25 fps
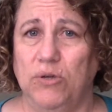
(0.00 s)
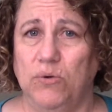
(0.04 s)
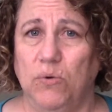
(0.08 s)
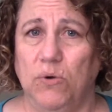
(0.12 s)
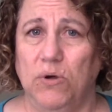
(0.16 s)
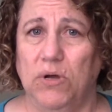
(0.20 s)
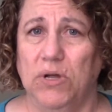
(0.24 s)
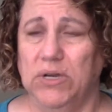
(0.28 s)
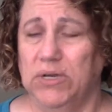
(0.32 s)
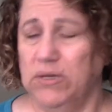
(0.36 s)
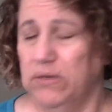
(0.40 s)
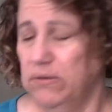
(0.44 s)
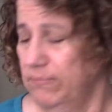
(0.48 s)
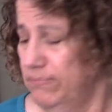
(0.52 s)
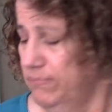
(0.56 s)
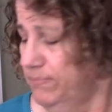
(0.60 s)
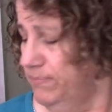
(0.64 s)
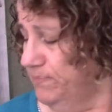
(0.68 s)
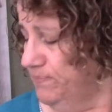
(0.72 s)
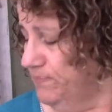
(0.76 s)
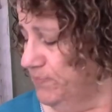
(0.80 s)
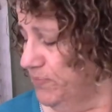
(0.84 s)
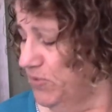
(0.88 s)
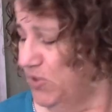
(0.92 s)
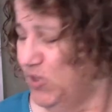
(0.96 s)
want? Do
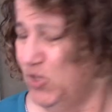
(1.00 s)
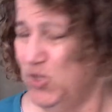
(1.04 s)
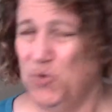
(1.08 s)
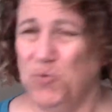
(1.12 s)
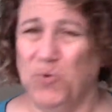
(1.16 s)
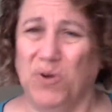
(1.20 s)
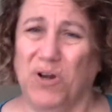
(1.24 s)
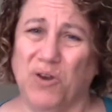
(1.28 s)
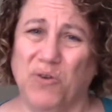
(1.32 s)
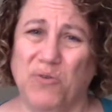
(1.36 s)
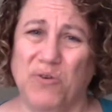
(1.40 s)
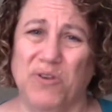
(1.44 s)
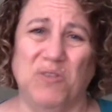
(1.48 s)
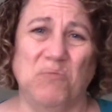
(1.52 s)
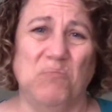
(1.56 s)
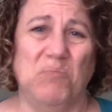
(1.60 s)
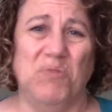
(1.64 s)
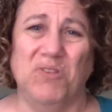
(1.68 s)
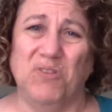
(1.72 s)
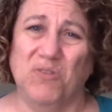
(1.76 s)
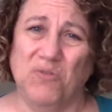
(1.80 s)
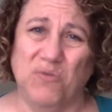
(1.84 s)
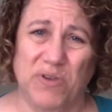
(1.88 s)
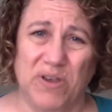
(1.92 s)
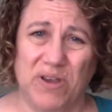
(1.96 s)
you want a
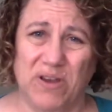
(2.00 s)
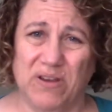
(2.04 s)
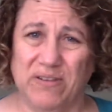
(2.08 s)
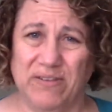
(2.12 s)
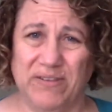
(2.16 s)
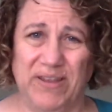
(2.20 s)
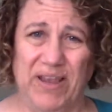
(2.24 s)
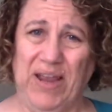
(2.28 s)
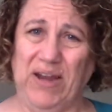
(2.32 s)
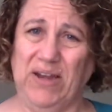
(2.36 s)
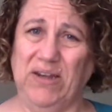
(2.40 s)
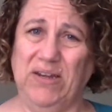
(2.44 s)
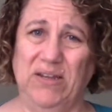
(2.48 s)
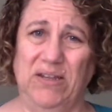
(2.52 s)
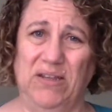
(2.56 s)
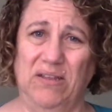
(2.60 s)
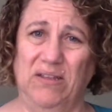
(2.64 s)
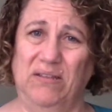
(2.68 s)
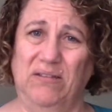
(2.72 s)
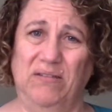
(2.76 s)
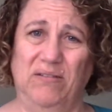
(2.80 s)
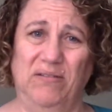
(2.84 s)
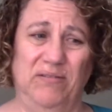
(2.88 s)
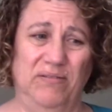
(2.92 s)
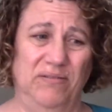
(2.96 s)
Christmas tree, a
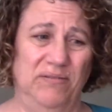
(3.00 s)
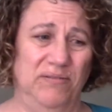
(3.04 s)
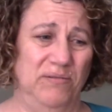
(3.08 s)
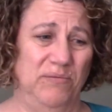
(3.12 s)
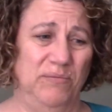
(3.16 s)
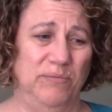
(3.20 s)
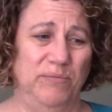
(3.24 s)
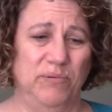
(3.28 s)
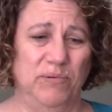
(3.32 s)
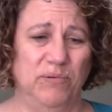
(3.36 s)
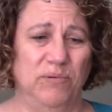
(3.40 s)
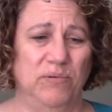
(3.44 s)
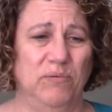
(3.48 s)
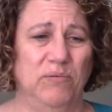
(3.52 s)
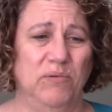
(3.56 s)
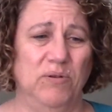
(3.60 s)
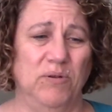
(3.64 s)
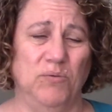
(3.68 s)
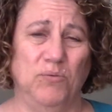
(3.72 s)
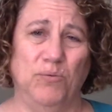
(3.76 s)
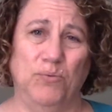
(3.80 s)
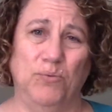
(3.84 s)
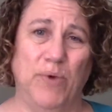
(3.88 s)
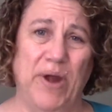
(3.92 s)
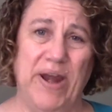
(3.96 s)
Santa, a
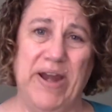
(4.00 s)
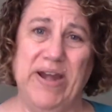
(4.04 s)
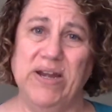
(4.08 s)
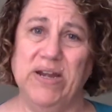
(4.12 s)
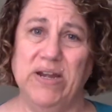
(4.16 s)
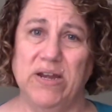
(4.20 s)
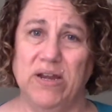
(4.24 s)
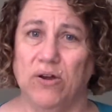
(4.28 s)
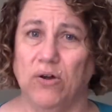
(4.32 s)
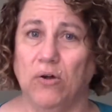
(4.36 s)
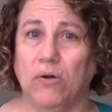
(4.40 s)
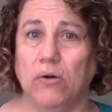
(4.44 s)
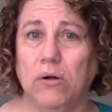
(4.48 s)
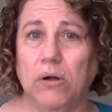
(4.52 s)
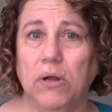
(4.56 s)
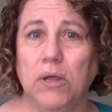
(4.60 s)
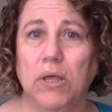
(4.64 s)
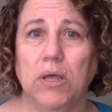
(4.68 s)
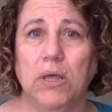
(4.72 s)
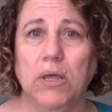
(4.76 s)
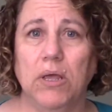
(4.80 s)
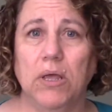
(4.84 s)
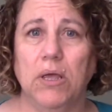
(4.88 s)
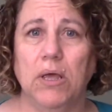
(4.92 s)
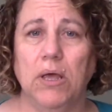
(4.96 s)
reindeer,
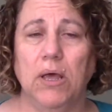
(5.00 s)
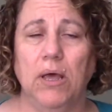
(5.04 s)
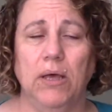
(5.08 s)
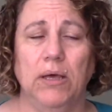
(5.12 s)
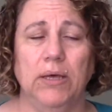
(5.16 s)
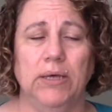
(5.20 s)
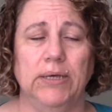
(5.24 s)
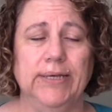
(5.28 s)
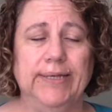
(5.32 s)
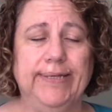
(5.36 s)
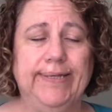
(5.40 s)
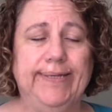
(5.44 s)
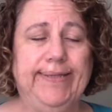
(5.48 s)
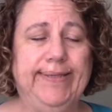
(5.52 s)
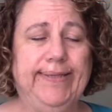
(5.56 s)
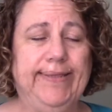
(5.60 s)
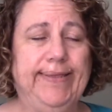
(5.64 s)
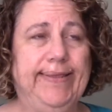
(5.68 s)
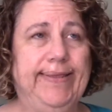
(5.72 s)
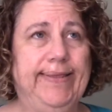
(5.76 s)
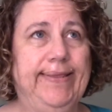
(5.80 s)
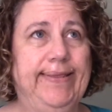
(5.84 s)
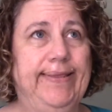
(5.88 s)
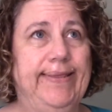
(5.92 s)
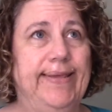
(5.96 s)

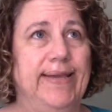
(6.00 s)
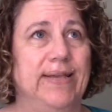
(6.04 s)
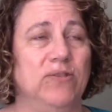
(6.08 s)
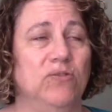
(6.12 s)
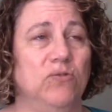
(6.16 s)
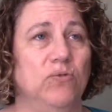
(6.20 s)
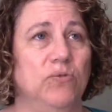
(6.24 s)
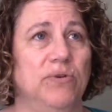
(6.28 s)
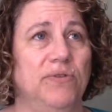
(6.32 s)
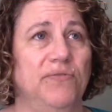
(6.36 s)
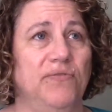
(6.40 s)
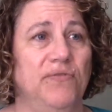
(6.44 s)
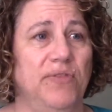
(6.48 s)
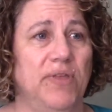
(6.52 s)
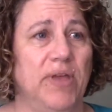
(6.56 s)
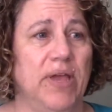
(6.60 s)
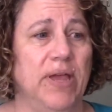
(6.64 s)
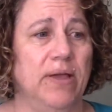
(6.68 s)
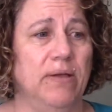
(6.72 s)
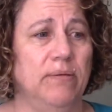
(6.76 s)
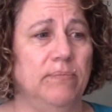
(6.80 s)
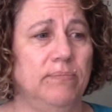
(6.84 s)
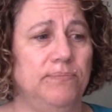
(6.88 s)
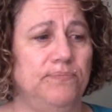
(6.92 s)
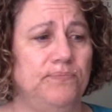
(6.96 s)
that sort of
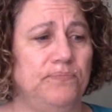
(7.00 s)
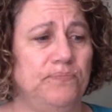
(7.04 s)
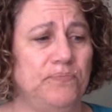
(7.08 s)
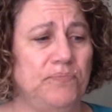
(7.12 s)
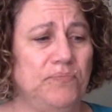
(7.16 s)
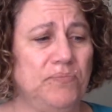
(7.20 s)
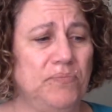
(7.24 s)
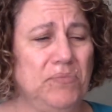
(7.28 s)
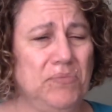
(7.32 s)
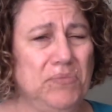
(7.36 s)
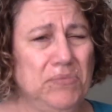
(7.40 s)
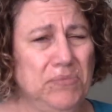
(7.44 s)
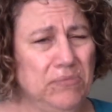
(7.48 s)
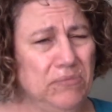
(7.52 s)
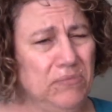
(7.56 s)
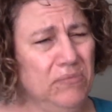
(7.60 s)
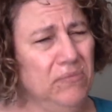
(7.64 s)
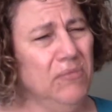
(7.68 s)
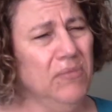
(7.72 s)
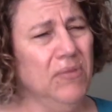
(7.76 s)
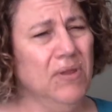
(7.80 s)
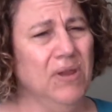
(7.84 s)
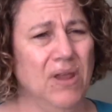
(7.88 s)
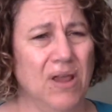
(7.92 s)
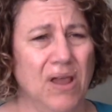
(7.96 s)
thing.
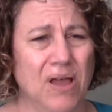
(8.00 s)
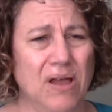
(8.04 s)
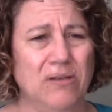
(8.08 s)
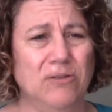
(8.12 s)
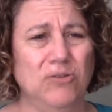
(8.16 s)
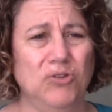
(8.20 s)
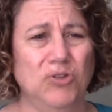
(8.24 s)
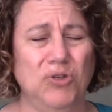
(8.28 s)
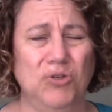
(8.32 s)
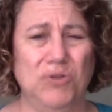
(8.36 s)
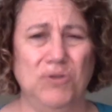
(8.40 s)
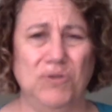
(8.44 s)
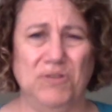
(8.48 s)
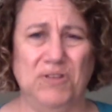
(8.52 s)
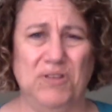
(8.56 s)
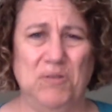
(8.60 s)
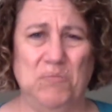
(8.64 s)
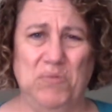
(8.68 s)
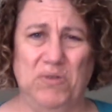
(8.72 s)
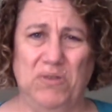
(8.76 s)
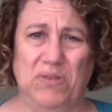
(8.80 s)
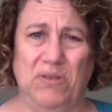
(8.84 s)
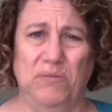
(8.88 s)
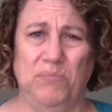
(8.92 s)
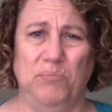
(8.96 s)
I'll show you some
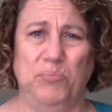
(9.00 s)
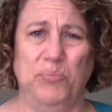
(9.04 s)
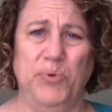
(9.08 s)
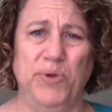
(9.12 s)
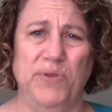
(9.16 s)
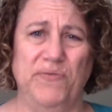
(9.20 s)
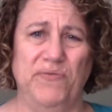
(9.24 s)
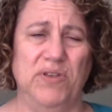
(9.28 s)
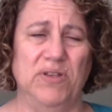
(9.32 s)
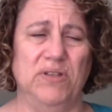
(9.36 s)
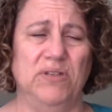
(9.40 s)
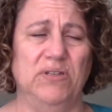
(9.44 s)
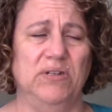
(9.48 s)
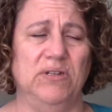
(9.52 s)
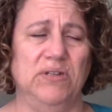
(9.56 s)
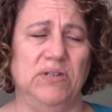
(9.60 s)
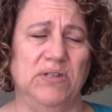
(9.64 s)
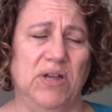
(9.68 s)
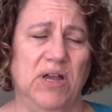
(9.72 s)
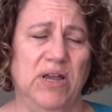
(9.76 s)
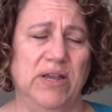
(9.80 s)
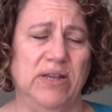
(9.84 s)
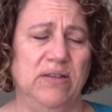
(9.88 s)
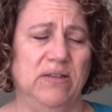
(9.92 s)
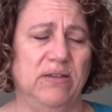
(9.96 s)
of the previous
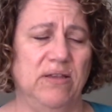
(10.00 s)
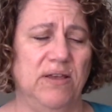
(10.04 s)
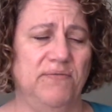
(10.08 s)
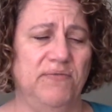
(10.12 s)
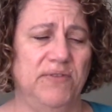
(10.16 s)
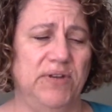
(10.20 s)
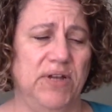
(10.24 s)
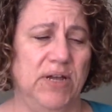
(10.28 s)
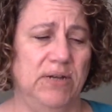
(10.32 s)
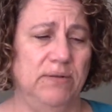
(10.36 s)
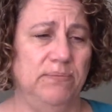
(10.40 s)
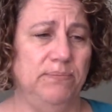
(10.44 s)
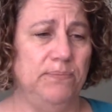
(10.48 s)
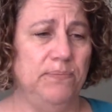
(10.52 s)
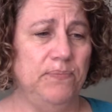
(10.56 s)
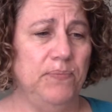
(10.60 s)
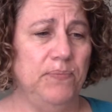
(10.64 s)
designs I've done